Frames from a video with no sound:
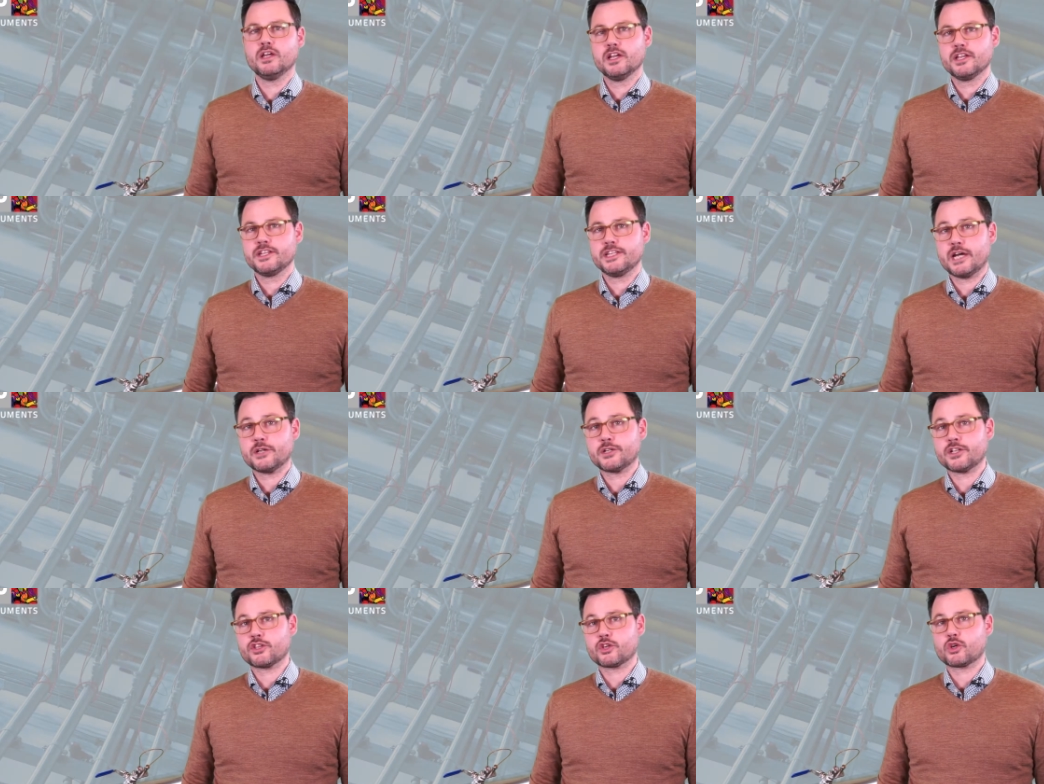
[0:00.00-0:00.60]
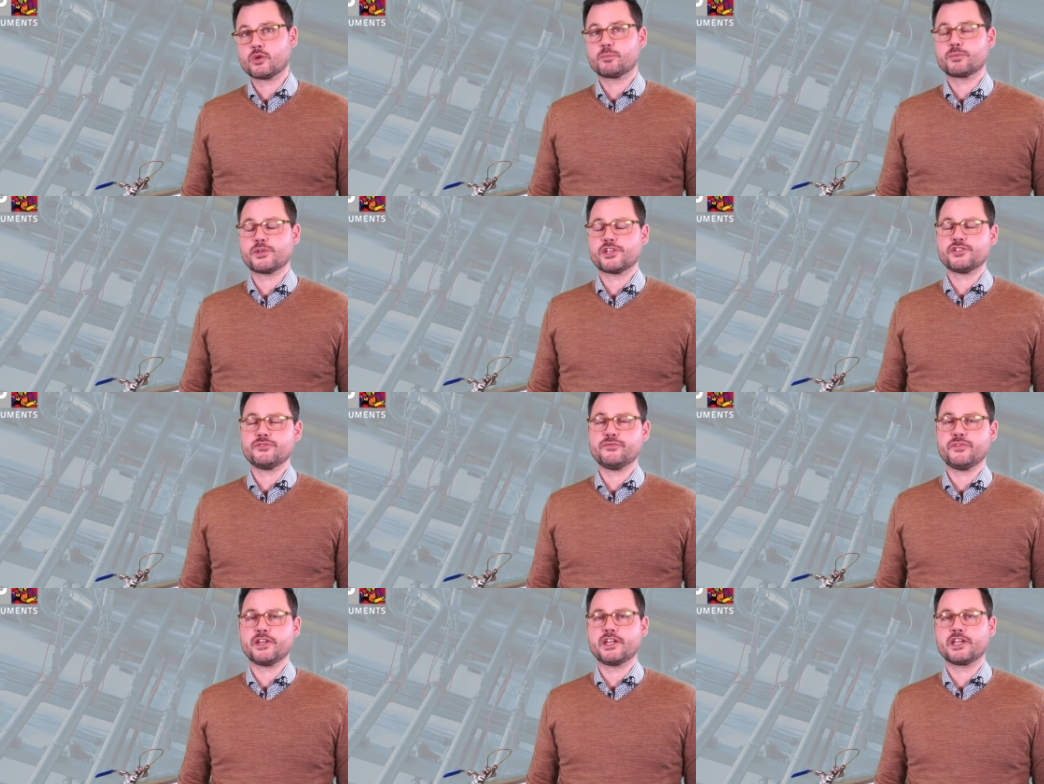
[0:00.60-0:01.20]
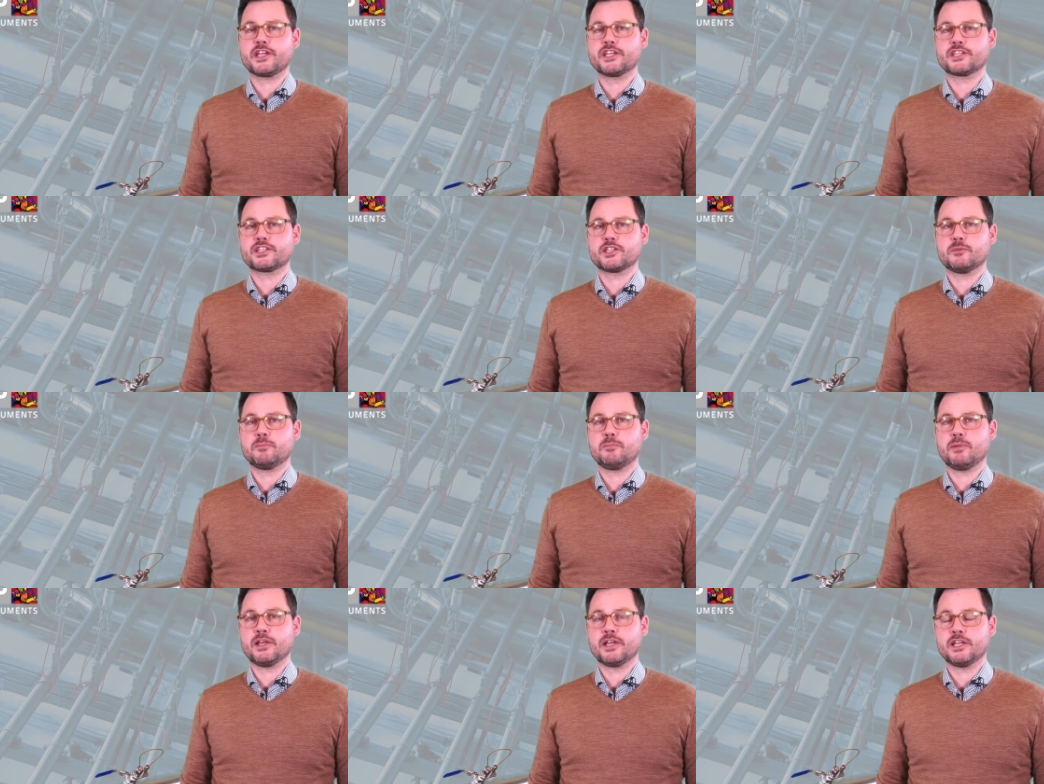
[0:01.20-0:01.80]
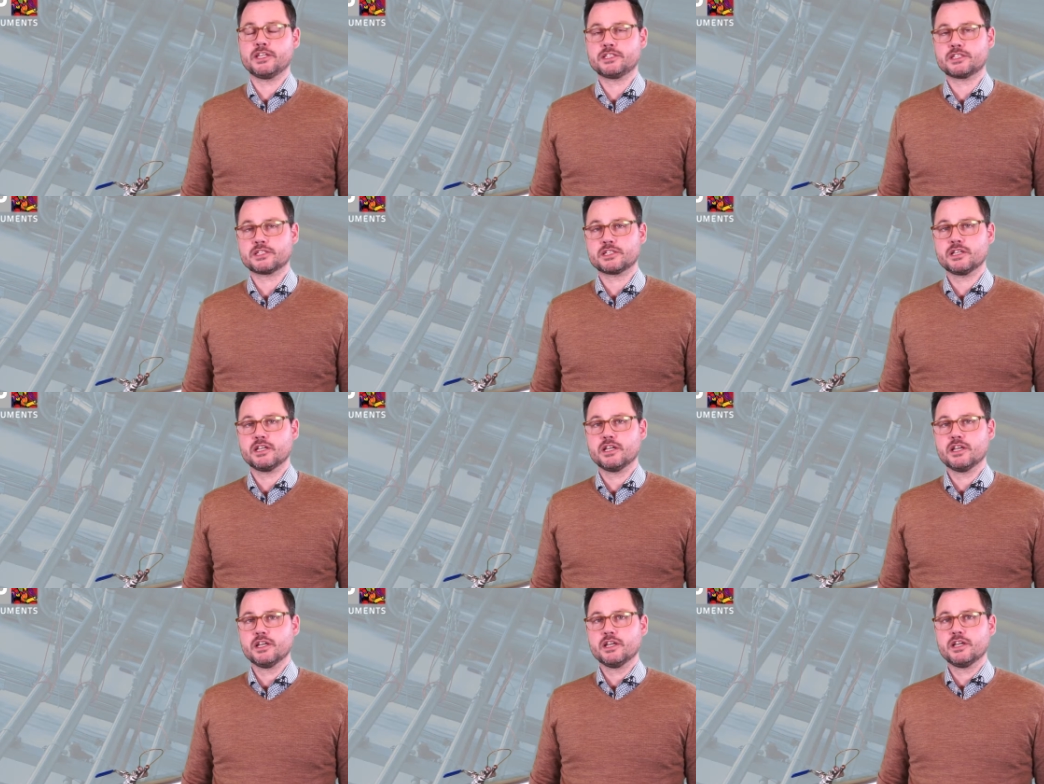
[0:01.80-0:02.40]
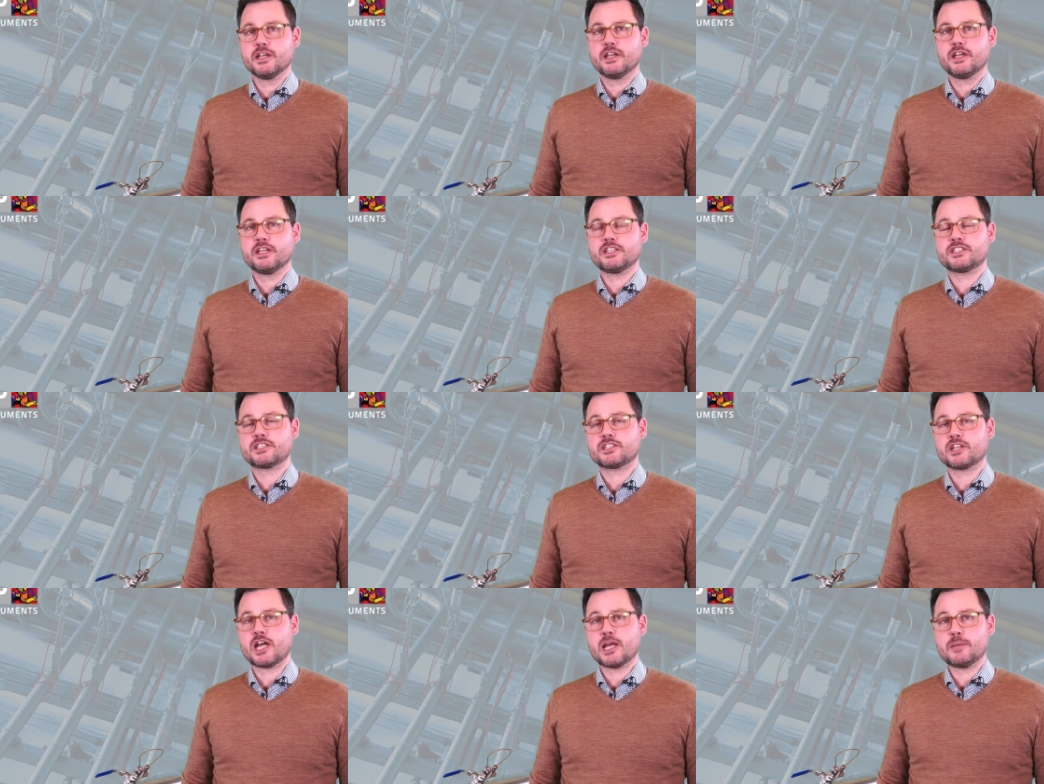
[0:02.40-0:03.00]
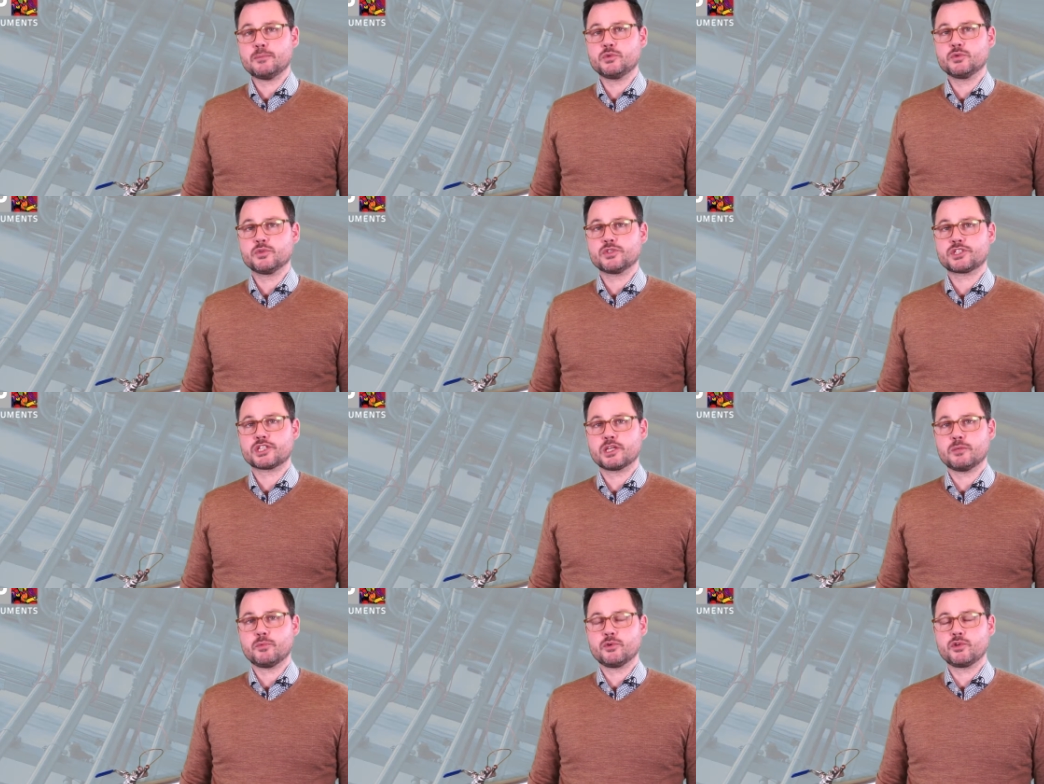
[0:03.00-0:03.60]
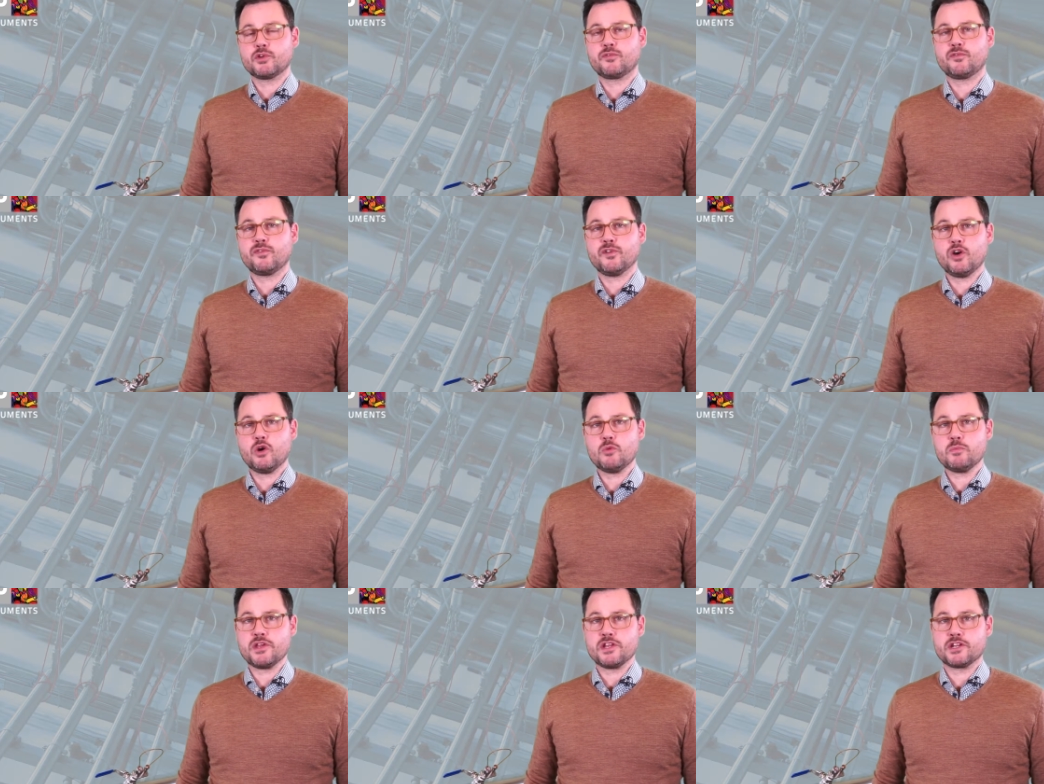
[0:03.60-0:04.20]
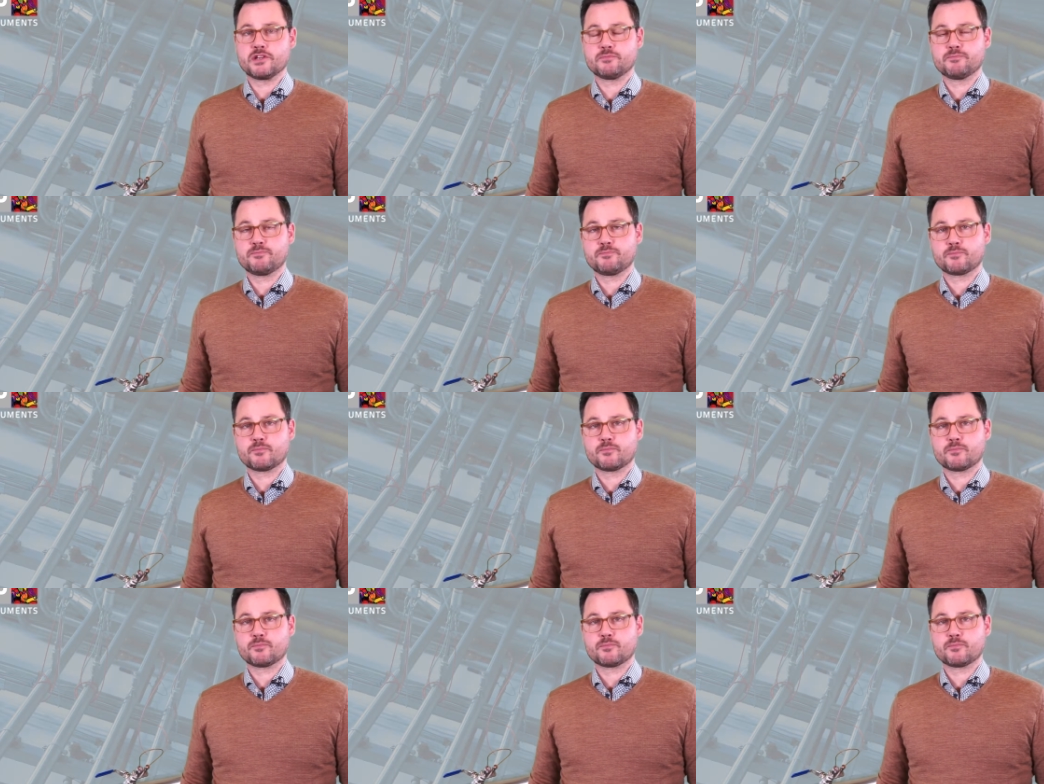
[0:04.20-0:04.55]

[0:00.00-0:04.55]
Now that the compression fitting is in place, it's time to assemble your flow meter.